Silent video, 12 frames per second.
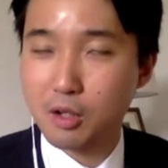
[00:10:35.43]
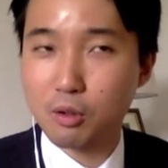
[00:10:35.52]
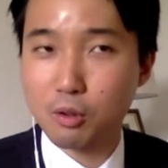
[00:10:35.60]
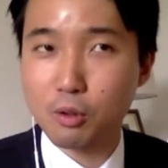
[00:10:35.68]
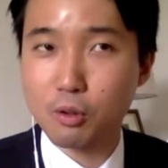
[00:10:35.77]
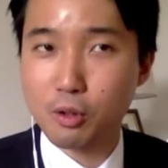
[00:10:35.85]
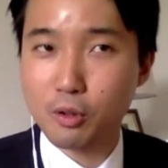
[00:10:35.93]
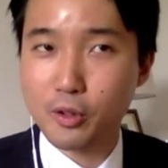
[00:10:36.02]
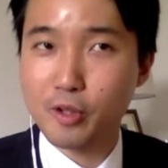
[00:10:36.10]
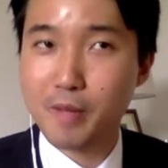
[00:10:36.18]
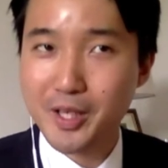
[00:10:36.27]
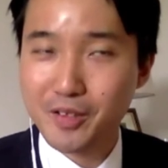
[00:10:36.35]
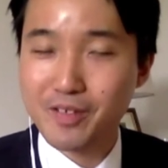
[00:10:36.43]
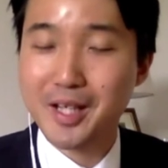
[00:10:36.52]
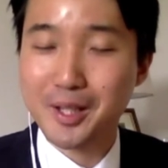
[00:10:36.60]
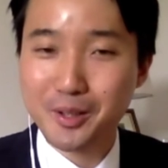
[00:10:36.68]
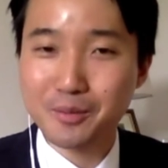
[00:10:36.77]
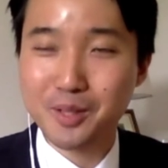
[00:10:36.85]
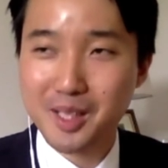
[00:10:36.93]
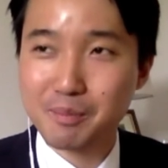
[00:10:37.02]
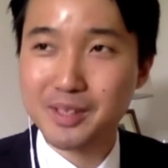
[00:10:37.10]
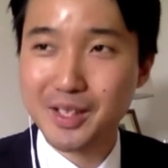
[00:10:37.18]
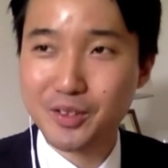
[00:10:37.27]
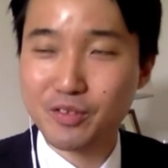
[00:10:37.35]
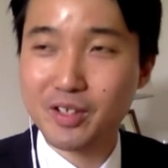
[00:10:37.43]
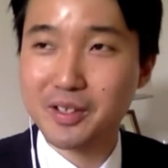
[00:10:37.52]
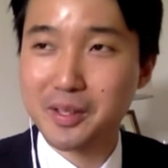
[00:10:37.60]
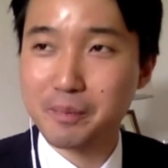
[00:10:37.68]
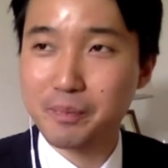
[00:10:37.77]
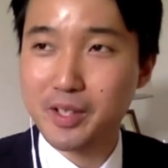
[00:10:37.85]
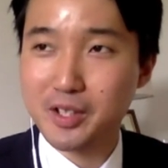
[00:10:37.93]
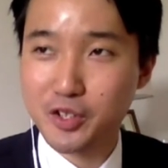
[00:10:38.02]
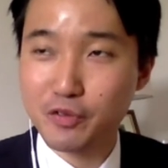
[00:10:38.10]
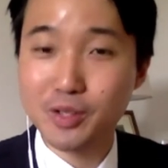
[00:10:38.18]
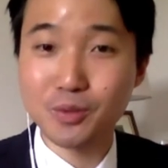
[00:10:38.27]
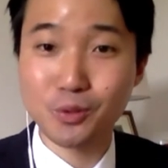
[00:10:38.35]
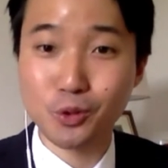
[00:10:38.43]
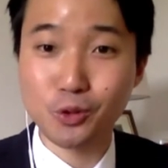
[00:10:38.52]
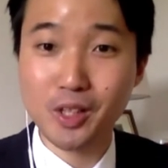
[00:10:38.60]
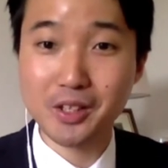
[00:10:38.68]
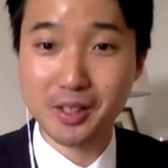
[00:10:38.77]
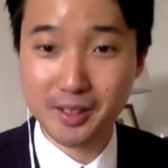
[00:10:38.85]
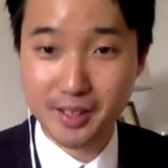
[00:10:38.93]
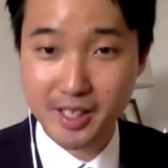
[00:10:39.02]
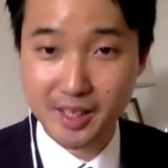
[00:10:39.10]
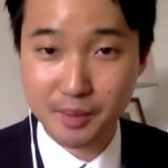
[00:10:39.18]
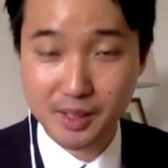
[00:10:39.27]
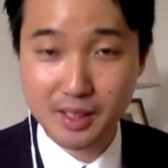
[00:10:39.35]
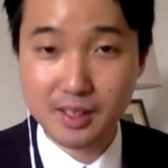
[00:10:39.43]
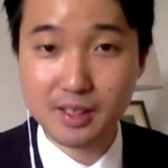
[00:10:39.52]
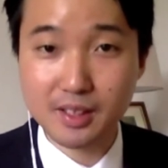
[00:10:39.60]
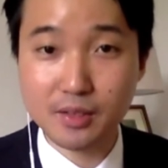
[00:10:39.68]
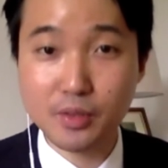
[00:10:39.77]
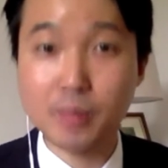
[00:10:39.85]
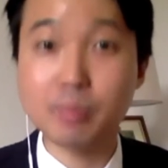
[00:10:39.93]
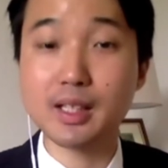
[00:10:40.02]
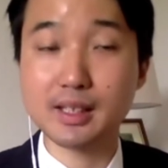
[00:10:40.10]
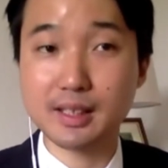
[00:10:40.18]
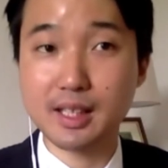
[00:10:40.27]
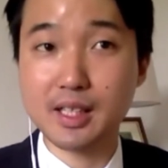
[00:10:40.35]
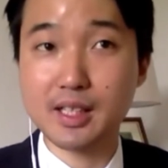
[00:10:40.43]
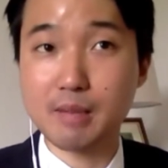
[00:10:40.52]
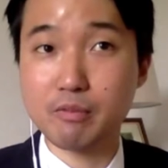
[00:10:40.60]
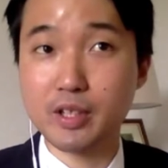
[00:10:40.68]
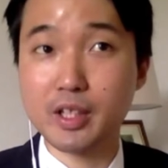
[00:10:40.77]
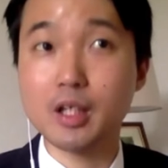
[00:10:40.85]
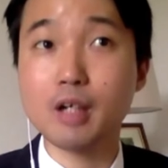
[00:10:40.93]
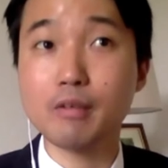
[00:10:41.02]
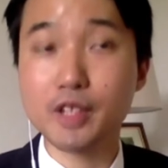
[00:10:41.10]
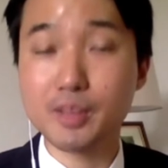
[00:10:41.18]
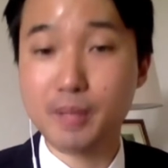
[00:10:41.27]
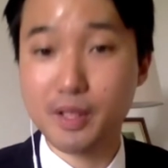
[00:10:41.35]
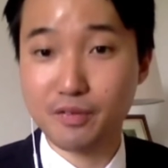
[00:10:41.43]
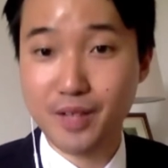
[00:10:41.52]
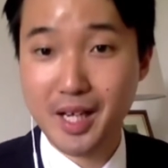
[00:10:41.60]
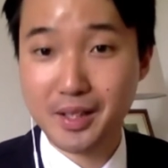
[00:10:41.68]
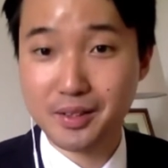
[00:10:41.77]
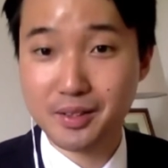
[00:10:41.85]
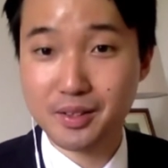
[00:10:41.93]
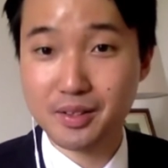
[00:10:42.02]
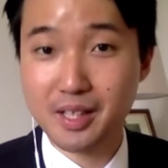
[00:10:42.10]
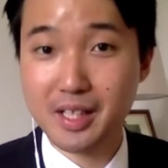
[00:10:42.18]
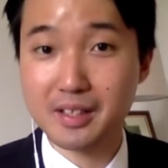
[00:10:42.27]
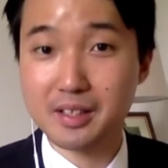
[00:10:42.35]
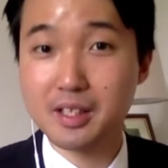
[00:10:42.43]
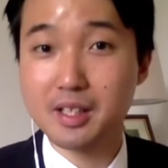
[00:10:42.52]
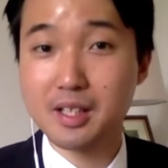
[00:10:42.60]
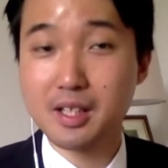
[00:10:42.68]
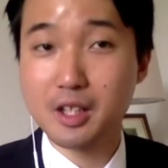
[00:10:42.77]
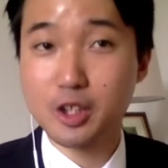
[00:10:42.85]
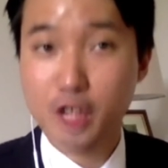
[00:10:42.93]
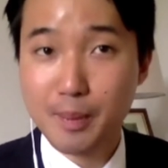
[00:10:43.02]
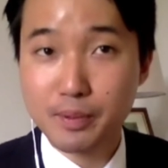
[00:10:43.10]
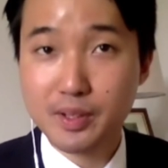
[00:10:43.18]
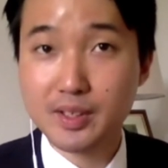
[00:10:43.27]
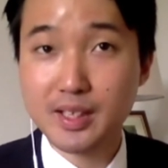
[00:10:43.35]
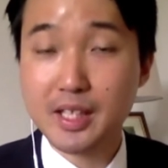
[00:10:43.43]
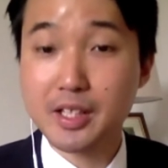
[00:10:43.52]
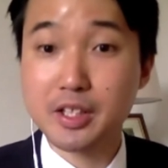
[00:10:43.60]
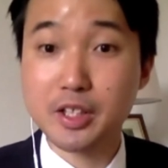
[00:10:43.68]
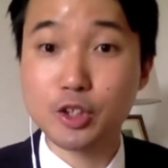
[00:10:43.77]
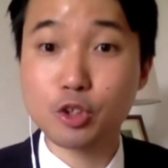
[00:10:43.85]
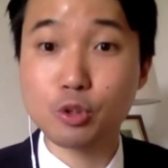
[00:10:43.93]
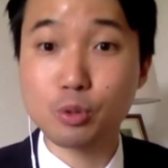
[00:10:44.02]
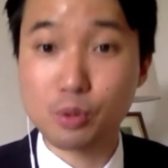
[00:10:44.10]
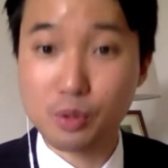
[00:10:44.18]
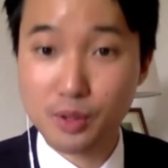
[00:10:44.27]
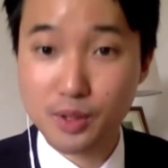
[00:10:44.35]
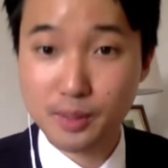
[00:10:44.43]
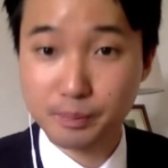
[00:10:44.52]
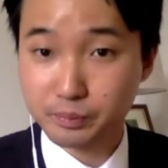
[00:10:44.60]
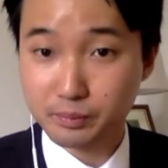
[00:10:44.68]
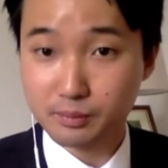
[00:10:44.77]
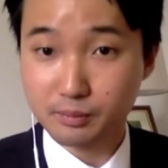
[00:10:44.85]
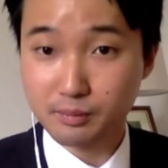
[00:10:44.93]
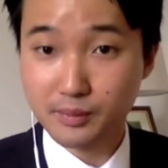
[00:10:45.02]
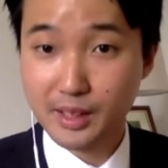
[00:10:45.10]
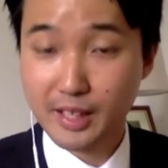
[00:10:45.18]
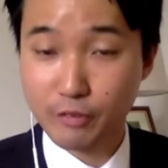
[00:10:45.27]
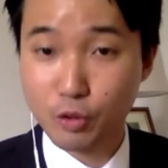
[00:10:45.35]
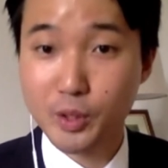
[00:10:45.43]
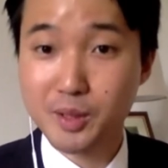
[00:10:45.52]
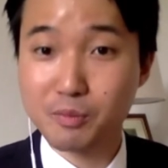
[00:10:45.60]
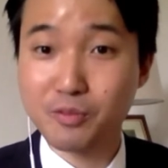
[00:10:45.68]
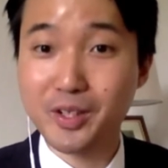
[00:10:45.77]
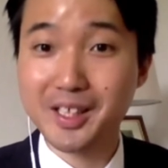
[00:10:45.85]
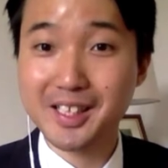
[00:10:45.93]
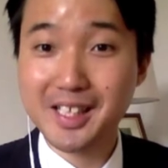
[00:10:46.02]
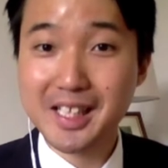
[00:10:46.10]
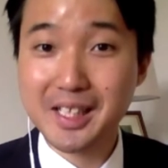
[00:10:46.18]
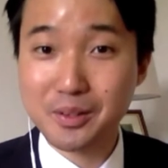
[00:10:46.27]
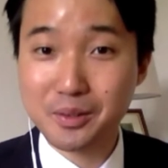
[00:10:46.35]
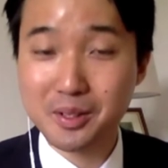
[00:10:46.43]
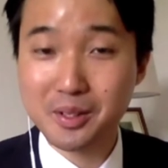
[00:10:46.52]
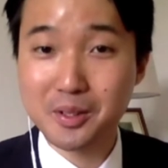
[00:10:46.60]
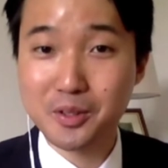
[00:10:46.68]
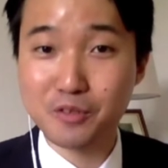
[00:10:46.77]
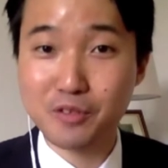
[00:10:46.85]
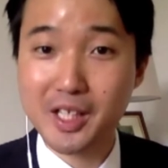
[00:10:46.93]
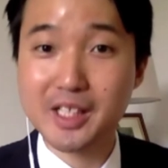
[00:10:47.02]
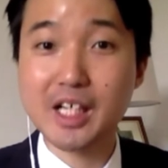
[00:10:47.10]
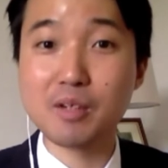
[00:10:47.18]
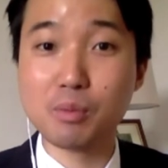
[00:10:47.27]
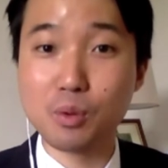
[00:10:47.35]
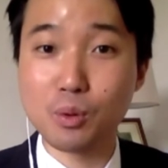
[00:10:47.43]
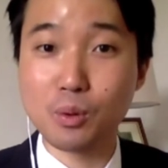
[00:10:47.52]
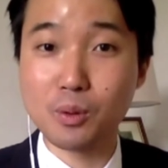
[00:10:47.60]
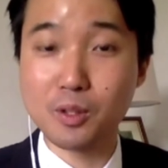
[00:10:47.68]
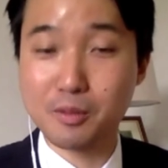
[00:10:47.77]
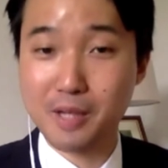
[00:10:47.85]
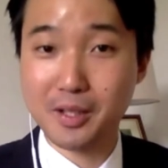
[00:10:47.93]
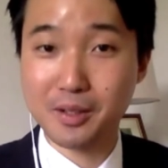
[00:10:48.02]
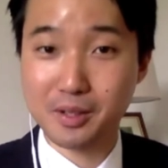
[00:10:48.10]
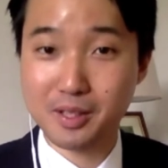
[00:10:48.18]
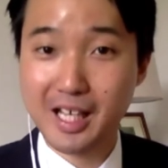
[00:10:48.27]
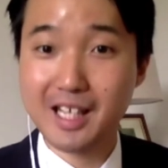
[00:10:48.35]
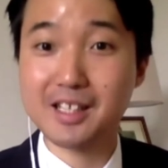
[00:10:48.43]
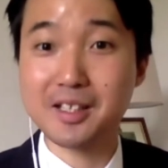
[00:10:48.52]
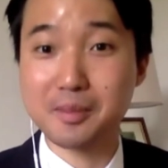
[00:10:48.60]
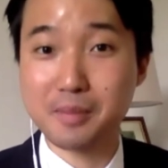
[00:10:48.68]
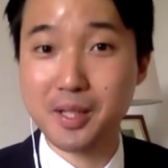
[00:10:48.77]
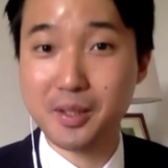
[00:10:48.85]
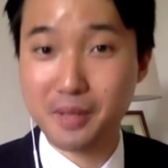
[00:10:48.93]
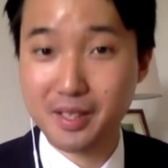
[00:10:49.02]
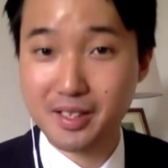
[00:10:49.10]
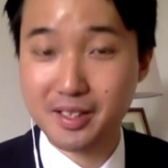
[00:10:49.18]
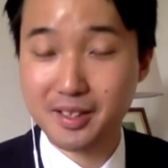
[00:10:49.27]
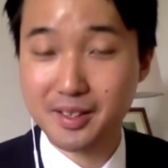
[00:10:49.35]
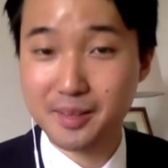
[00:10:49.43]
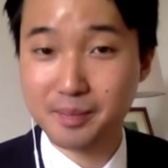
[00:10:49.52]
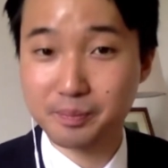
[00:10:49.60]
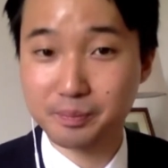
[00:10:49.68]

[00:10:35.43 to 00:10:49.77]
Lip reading: although many of that comes out of very difficult or tragic circumstances, on the bright side, I'm very encouraged by the fact that chaplains and indeed students have always been very keen to find out more about Catholic bioethics.